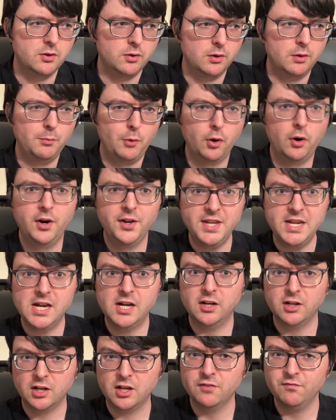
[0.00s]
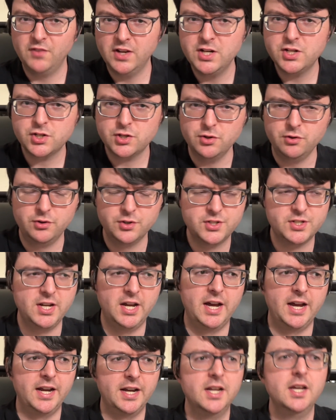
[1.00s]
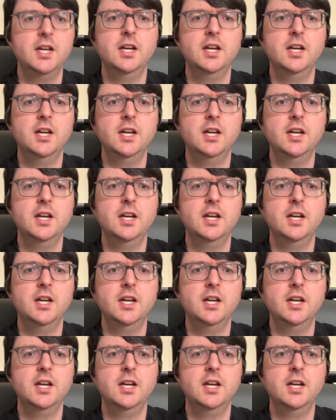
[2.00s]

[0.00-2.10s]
more on the unconventional side.